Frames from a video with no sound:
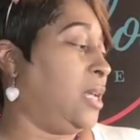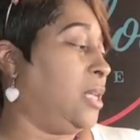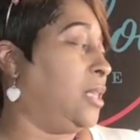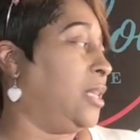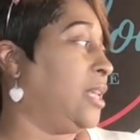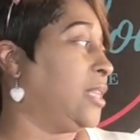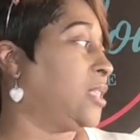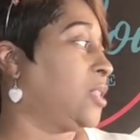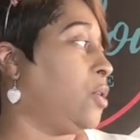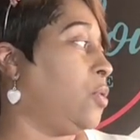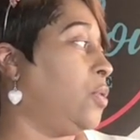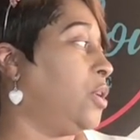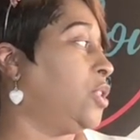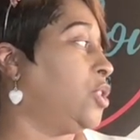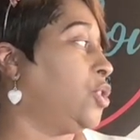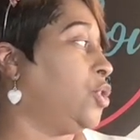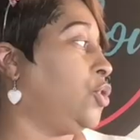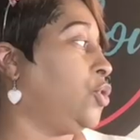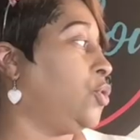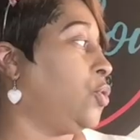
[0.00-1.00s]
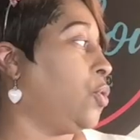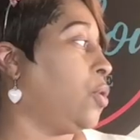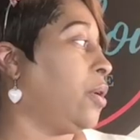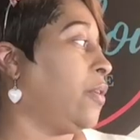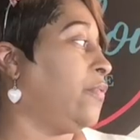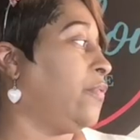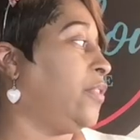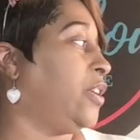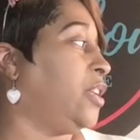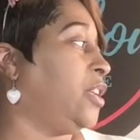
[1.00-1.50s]
Let's go into your
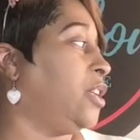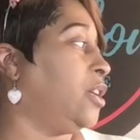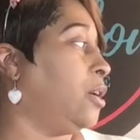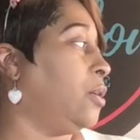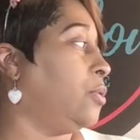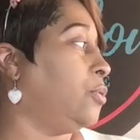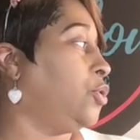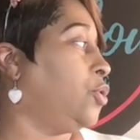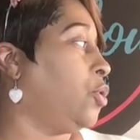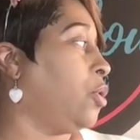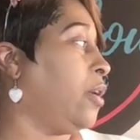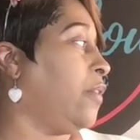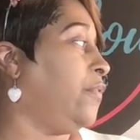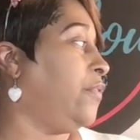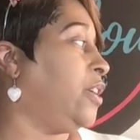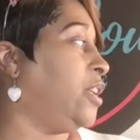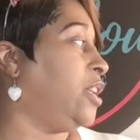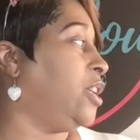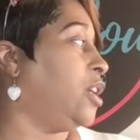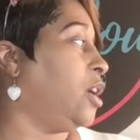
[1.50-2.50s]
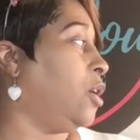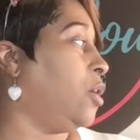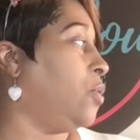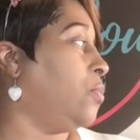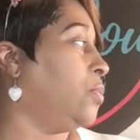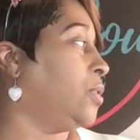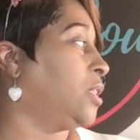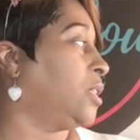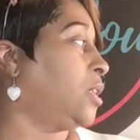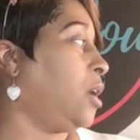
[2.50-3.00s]
video. Your video
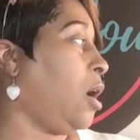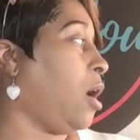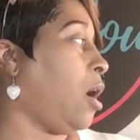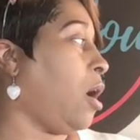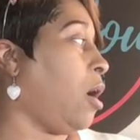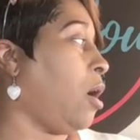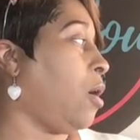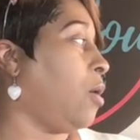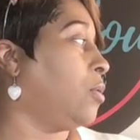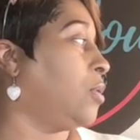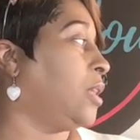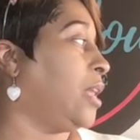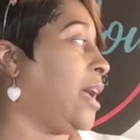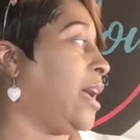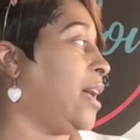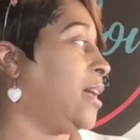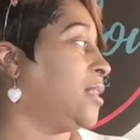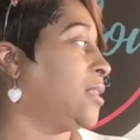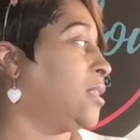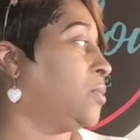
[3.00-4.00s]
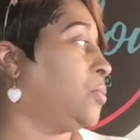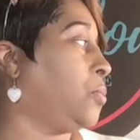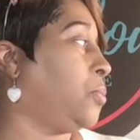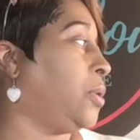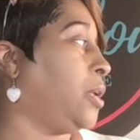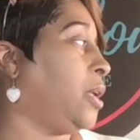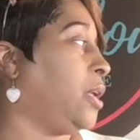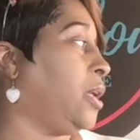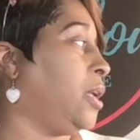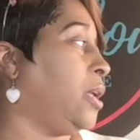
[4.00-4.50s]
was called last
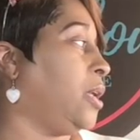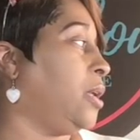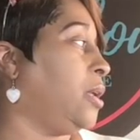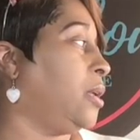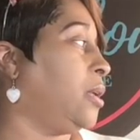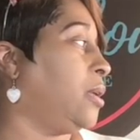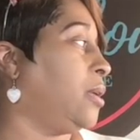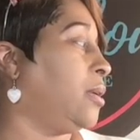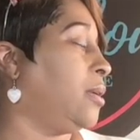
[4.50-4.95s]
week.